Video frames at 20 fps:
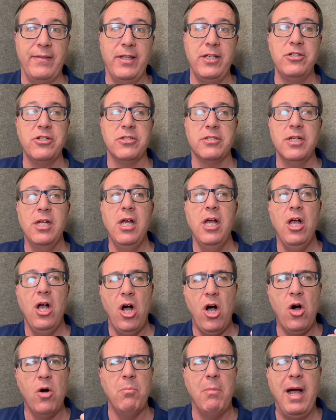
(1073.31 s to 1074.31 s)
They just,
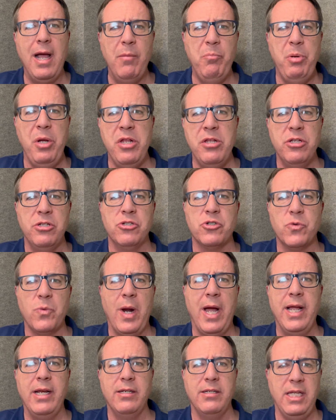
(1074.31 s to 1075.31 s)
oh, my opinion's
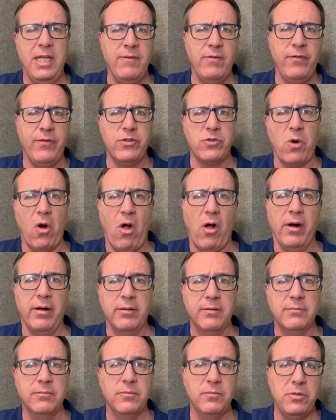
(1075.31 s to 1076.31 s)
right, even if it's wrong,
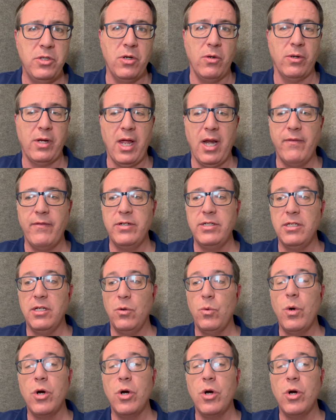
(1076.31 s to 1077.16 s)
you know, kind of a deal.